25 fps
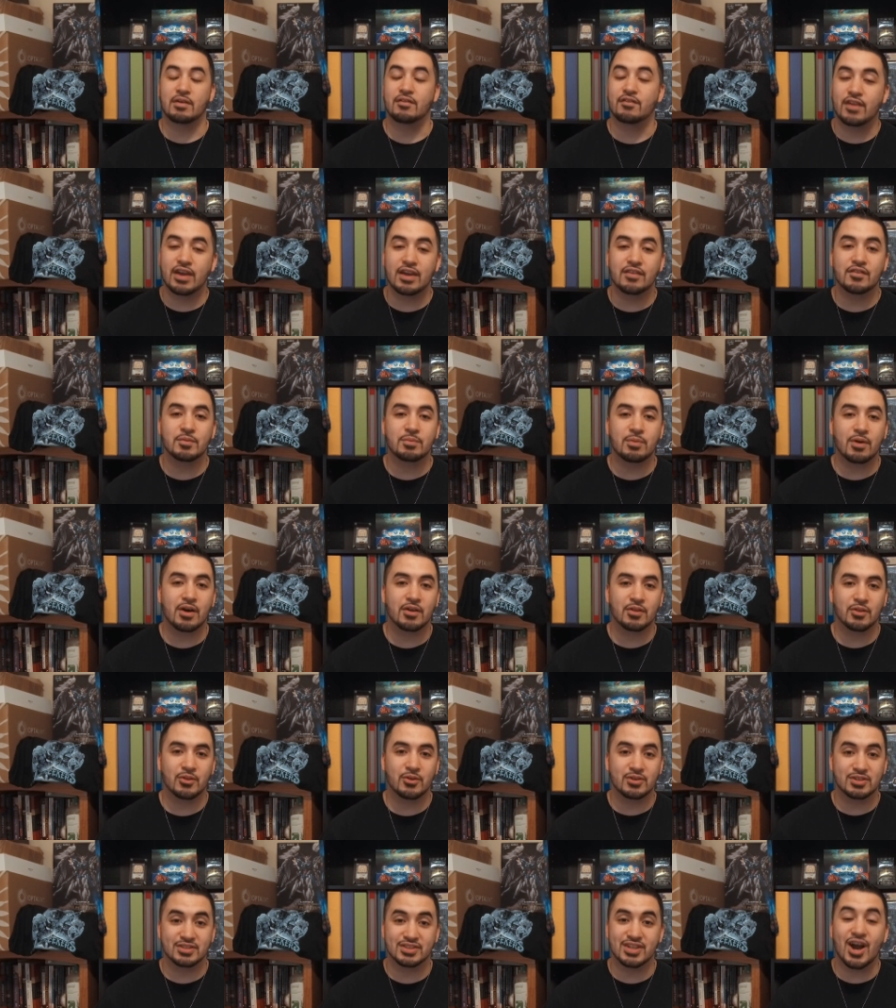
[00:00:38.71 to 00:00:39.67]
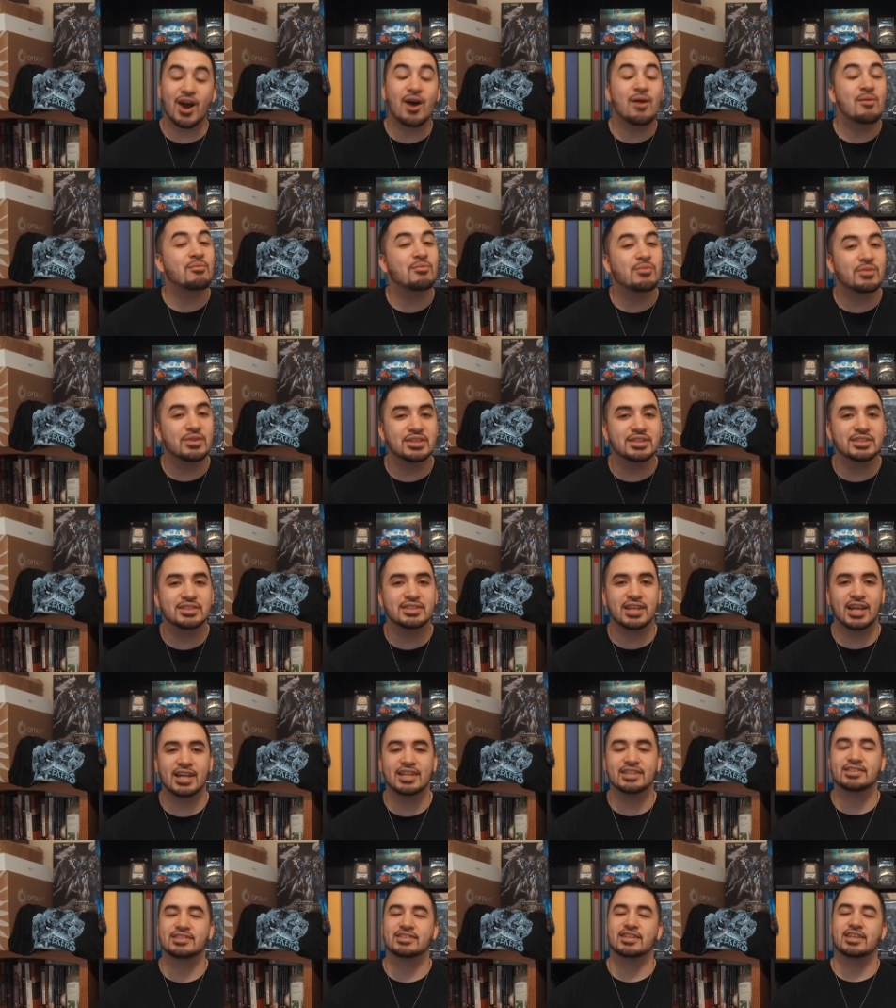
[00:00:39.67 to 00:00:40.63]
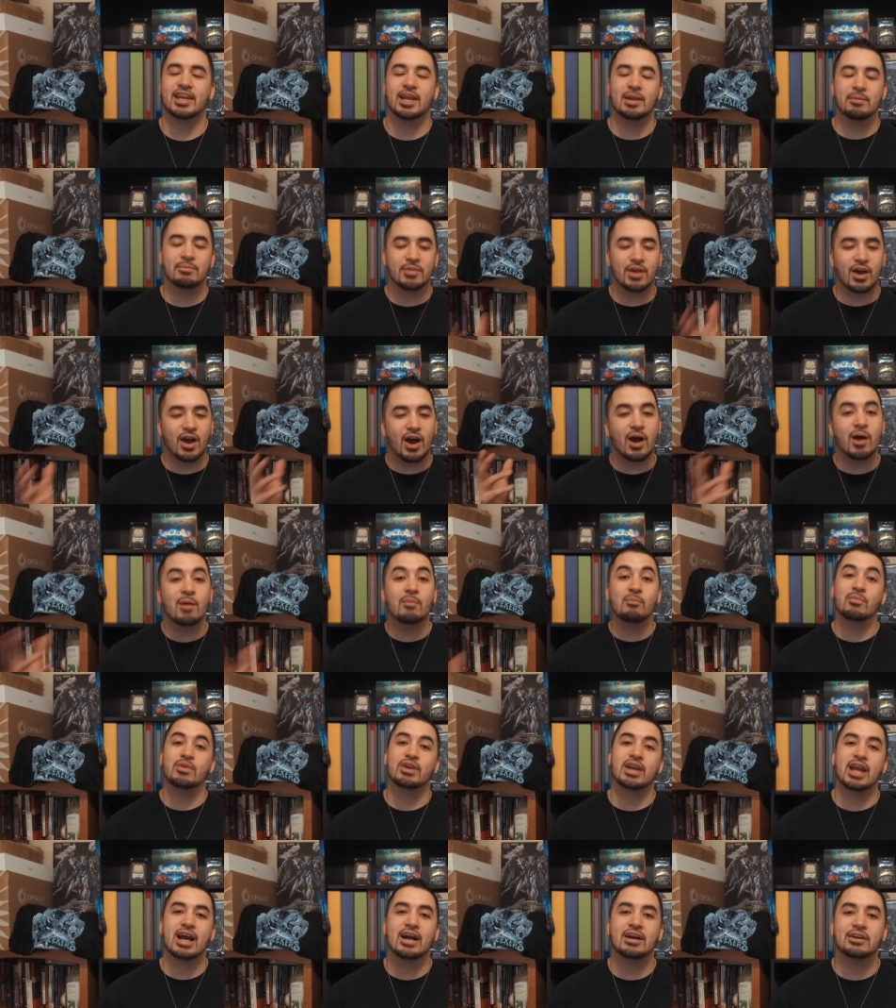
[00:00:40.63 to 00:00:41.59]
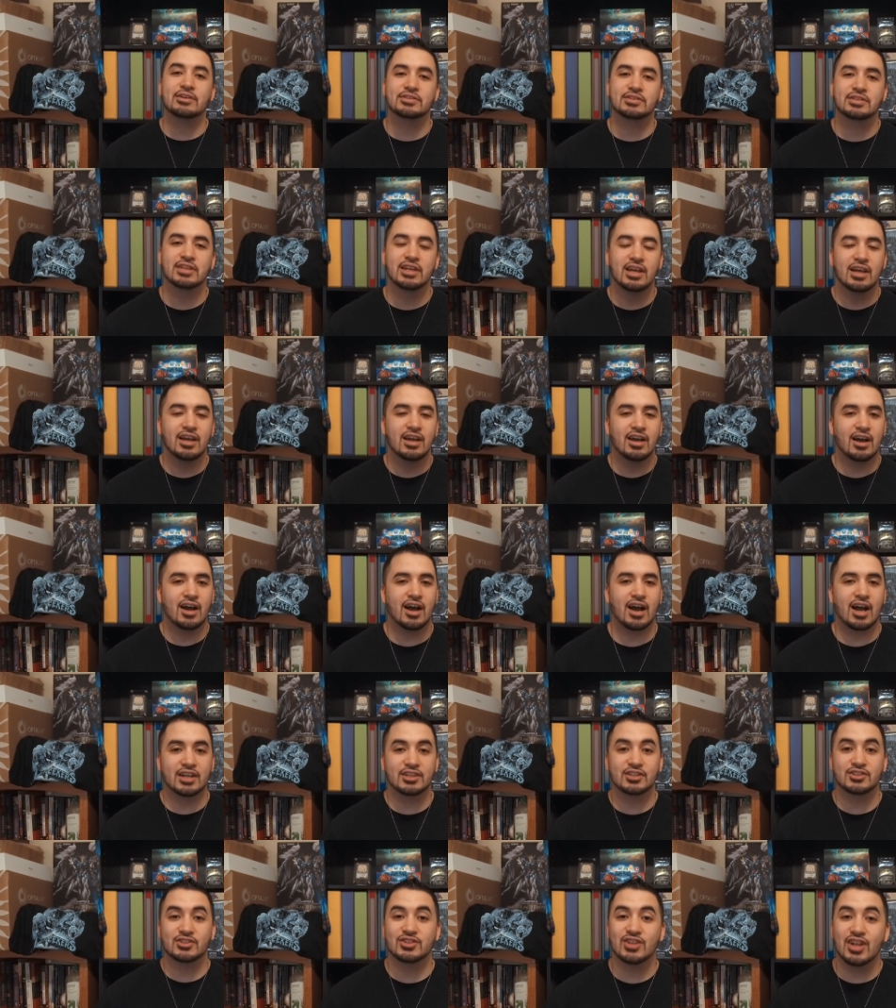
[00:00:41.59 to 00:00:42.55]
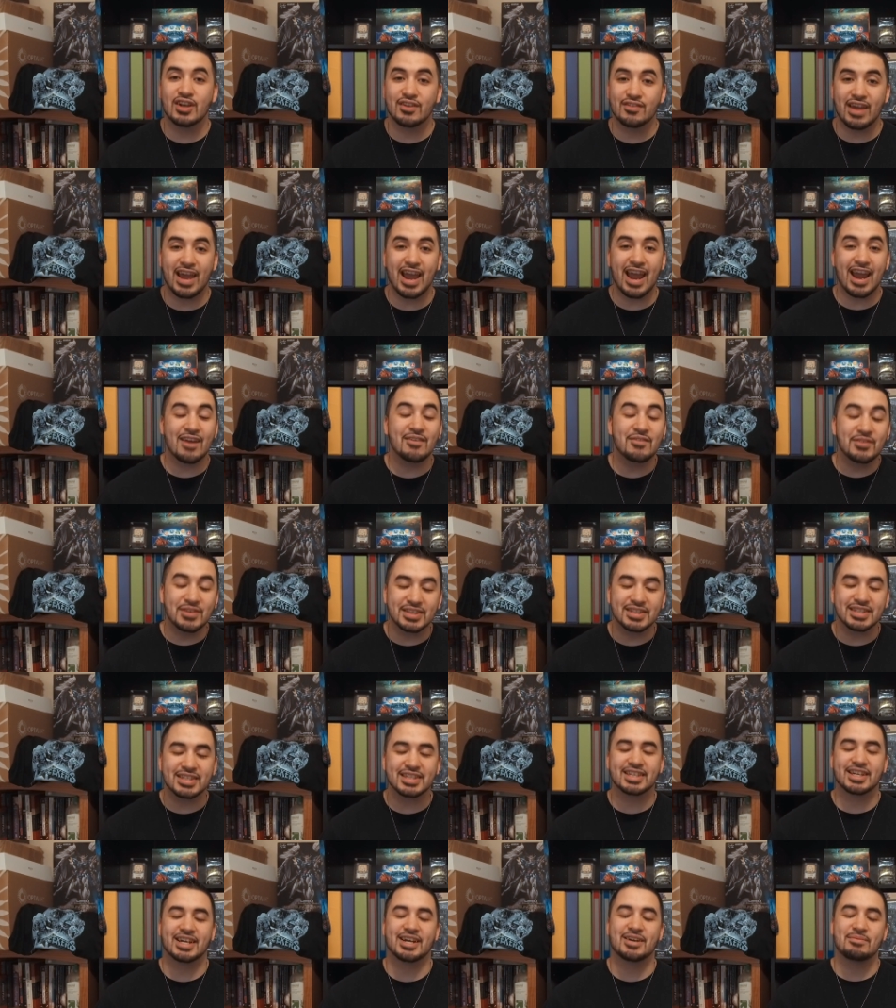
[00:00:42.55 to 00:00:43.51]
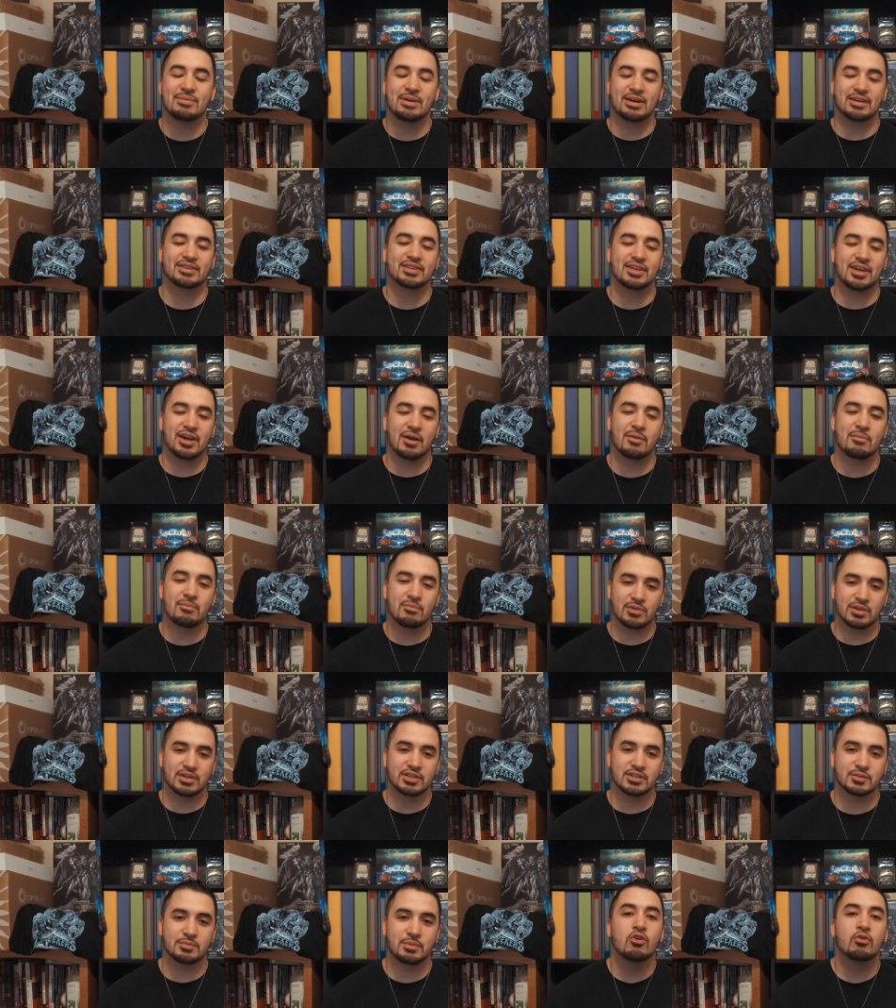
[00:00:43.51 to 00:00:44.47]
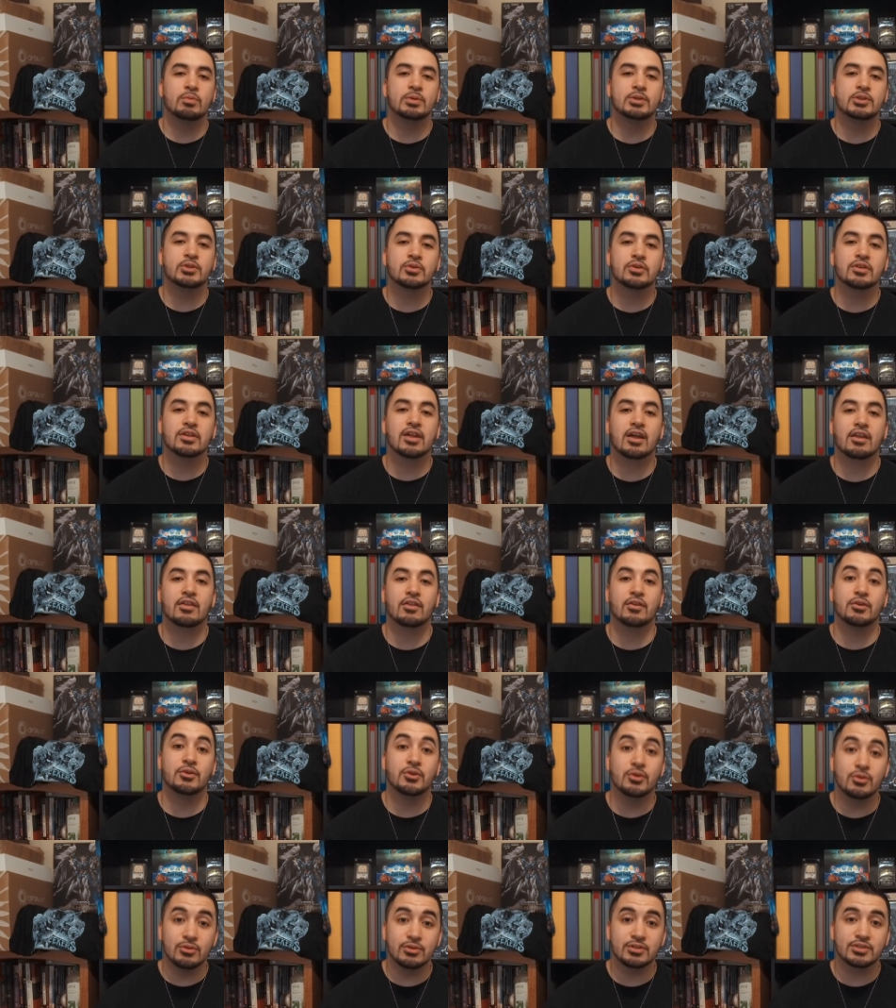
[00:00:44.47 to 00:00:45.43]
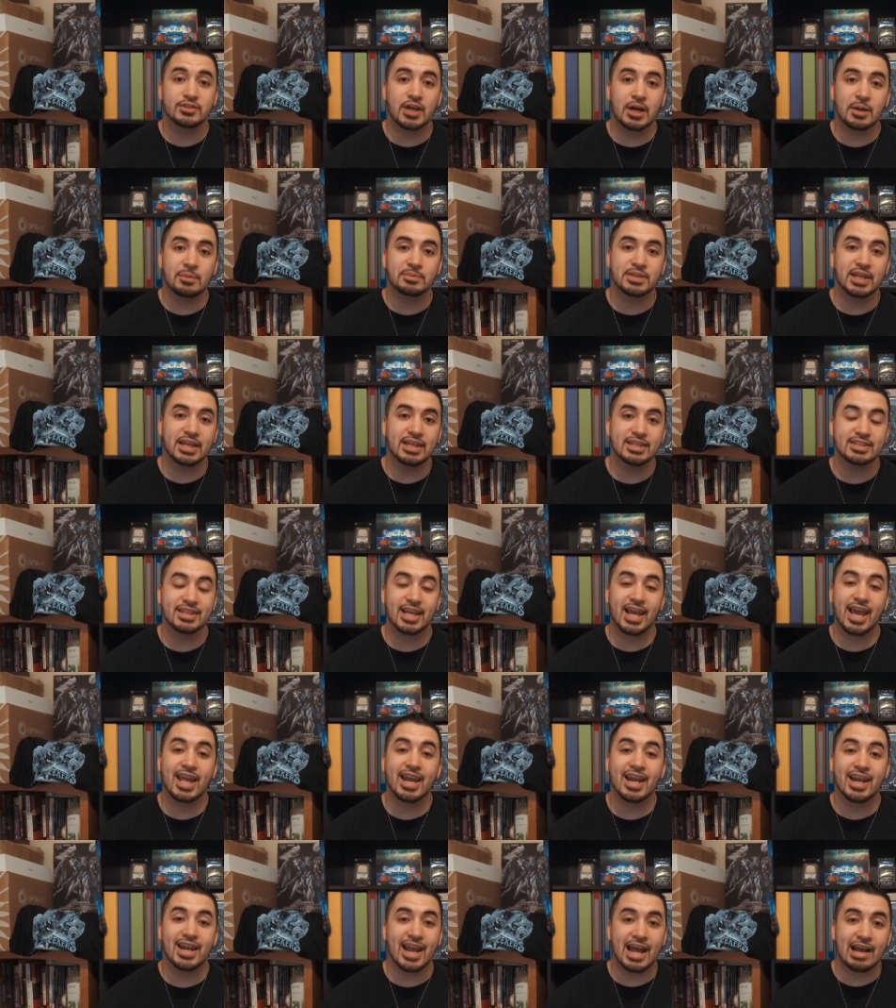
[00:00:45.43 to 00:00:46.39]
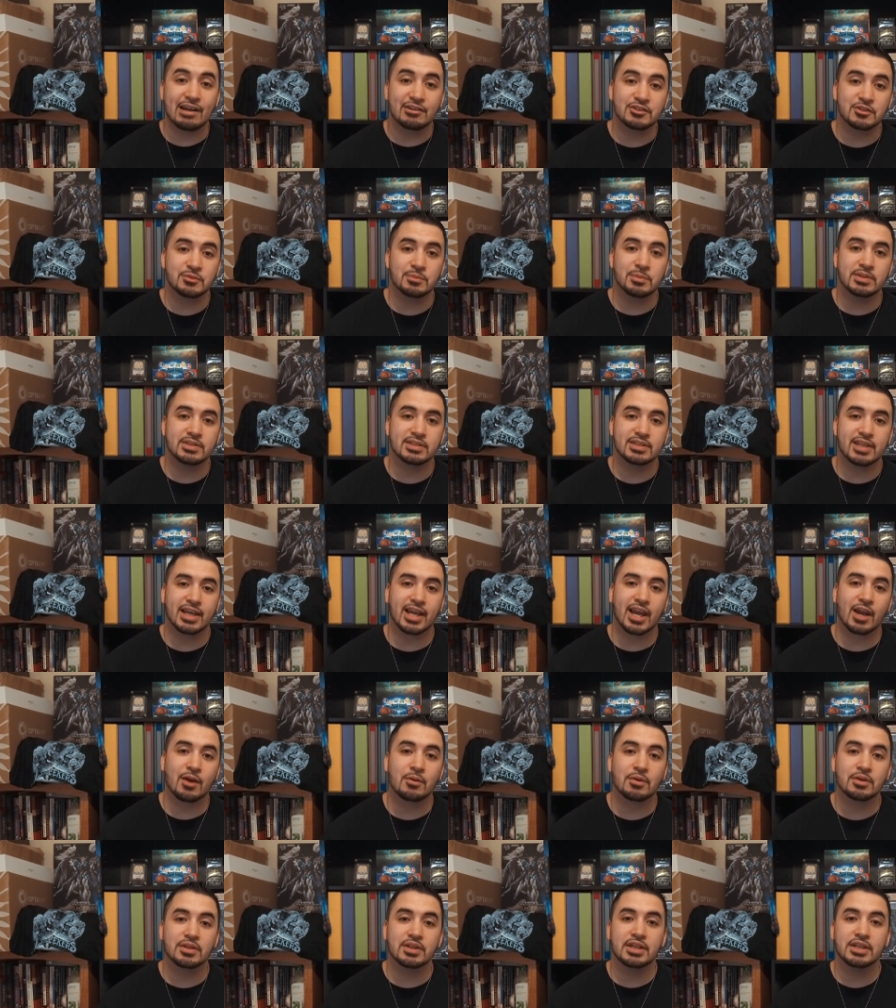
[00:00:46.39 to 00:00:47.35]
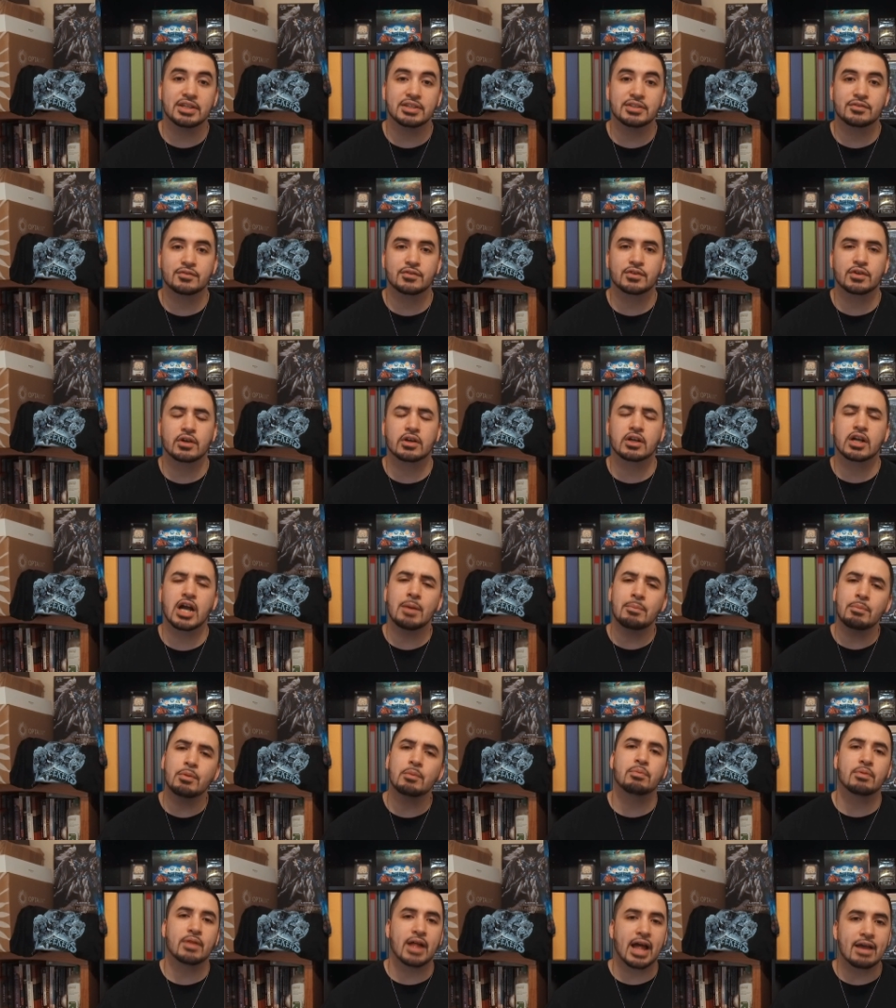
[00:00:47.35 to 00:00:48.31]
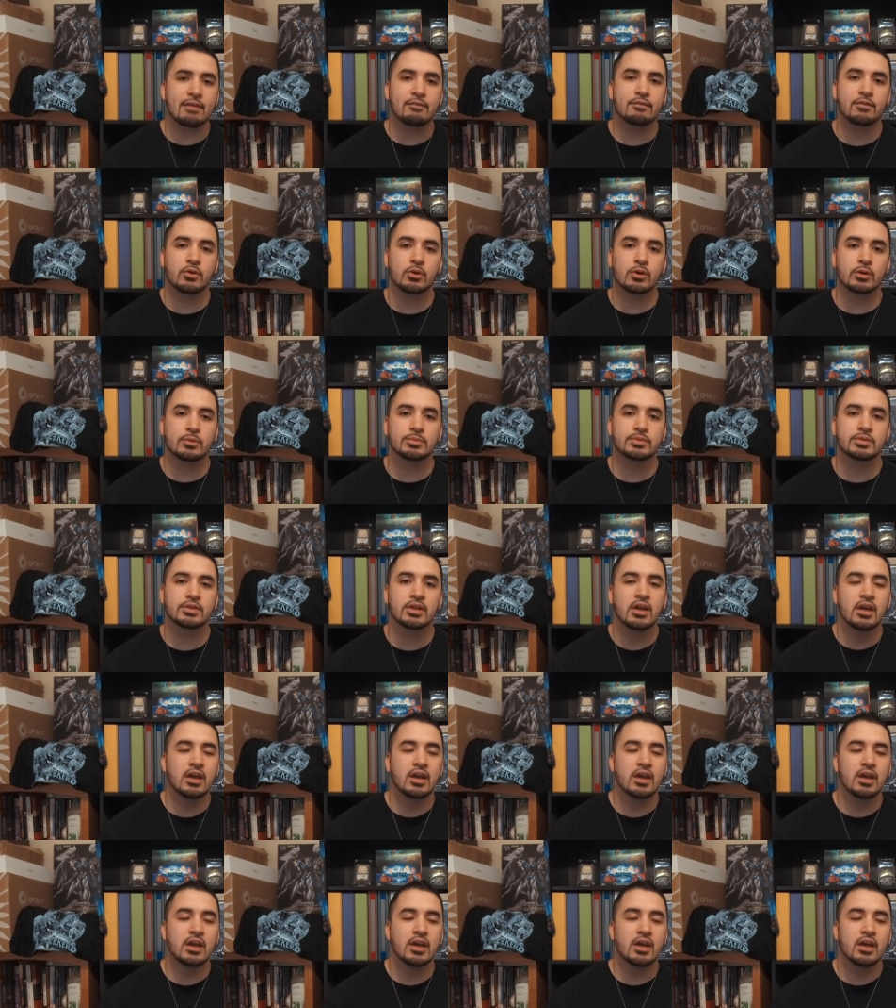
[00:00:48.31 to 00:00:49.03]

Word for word: Our favorite part of the lore is the Umbrons, hence the name the Umbron House. Uh, I just love everything about the Umbrons. We'll be doing a lot of the news updates and announcements that get released for a couple platforms,